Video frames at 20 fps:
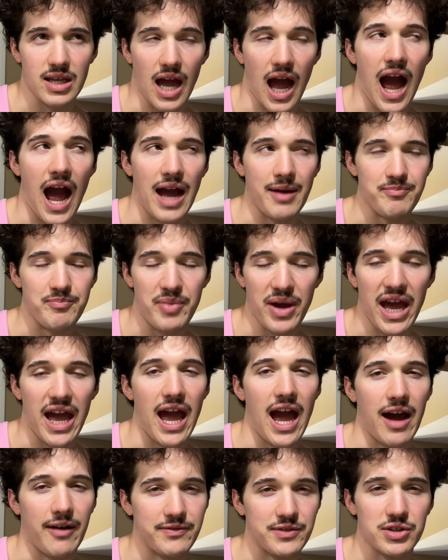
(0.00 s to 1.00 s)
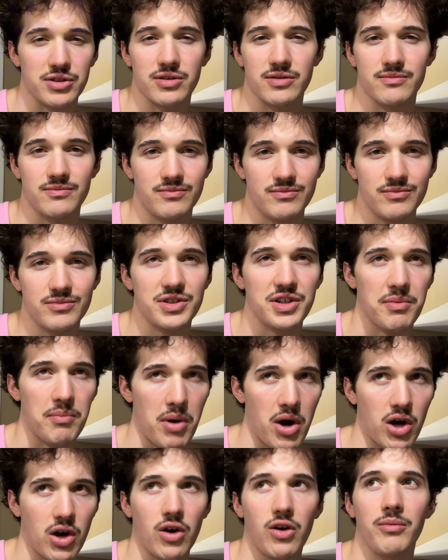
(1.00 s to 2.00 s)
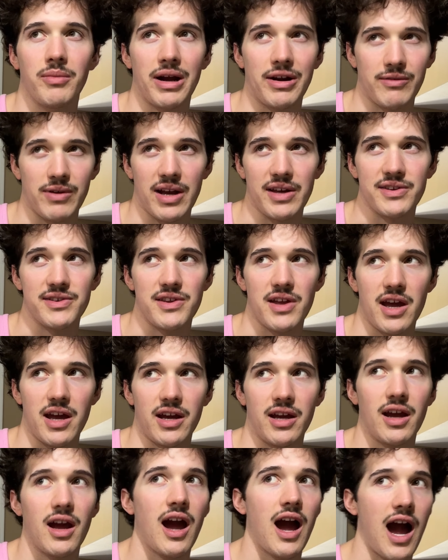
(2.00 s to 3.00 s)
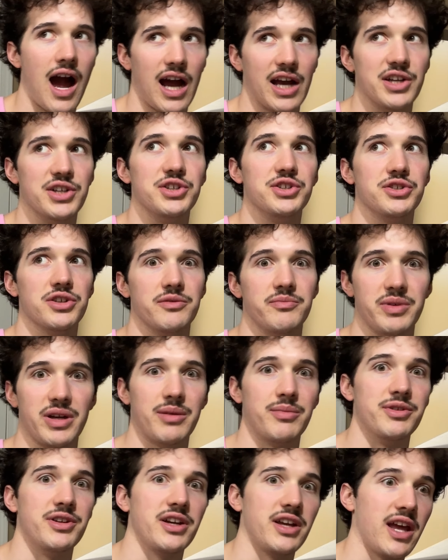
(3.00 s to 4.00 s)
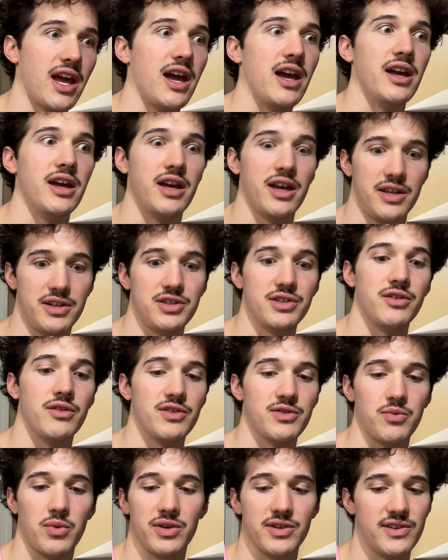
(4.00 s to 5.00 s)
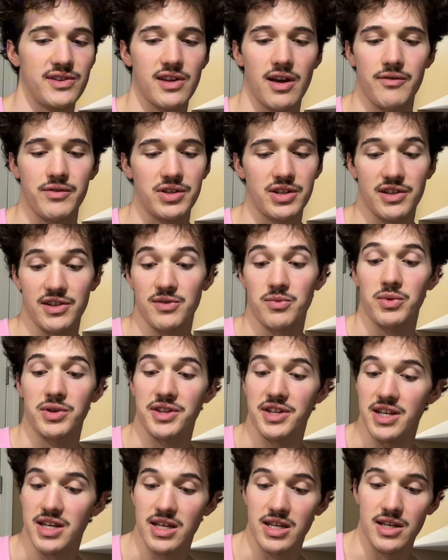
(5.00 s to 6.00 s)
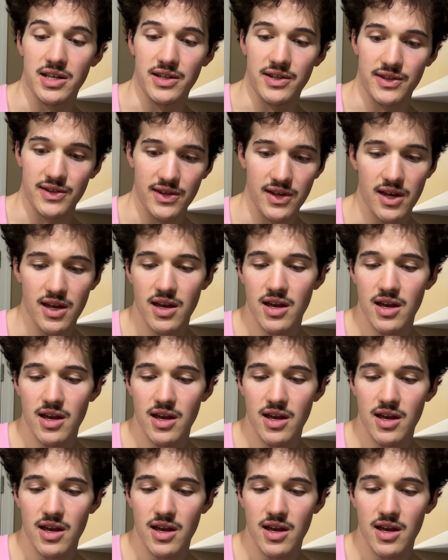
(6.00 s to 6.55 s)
I bet after tomorrow, my rest day, I should be able to get into those 170s with ease.